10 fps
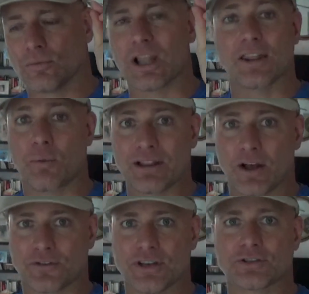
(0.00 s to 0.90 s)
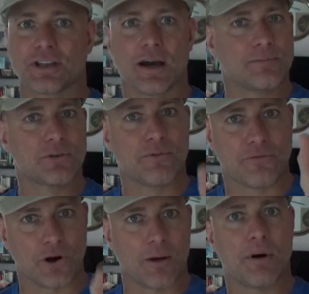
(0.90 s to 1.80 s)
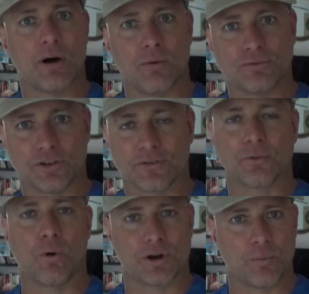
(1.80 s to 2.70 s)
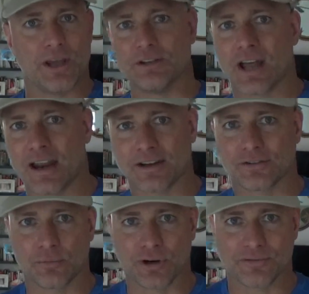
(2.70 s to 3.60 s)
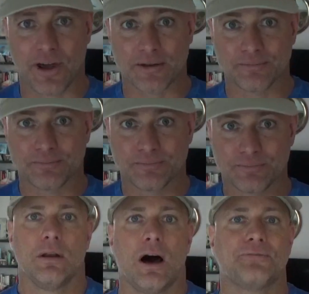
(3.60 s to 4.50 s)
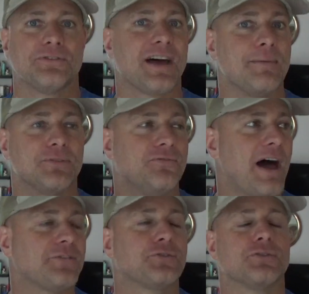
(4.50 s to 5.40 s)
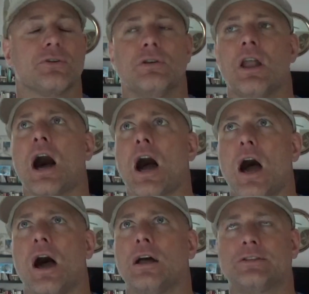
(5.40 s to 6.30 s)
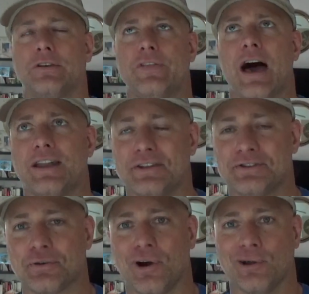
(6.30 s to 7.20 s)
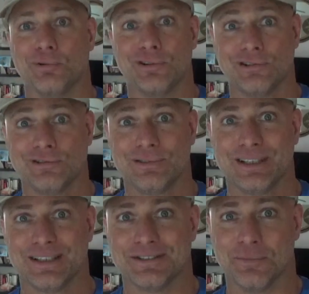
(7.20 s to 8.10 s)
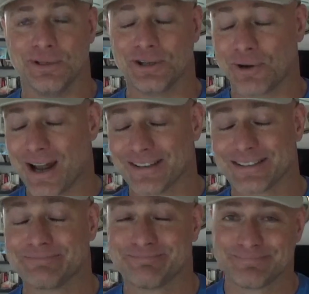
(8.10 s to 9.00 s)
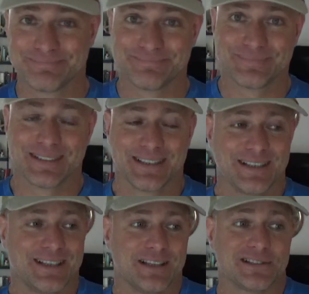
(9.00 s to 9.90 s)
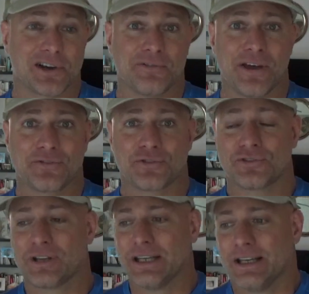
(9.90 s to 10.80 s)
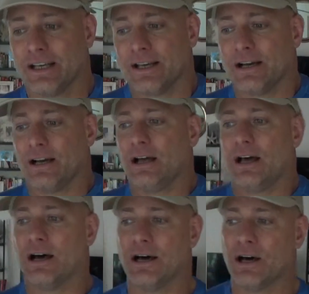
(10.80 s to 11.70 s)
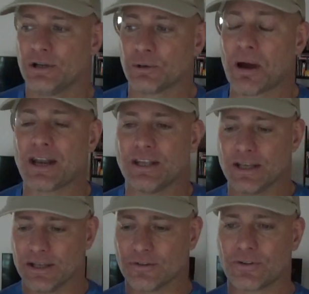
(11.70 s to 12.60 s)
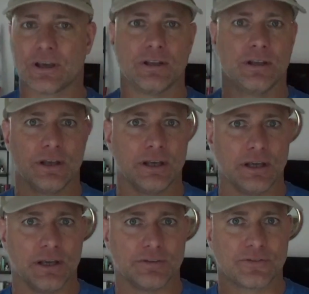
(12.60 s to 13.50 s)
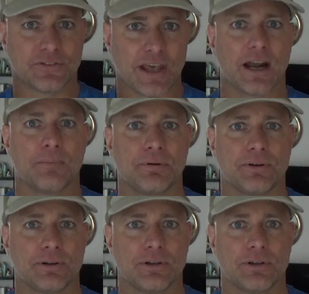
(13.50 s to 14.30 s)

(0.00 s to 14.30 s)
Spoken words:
A lot of the weight loss initially comes from just water weight. You're not actually burning fat. Oftentimes fasters are not that enjoyable to be around. Sorry, fasters. Your body it's set up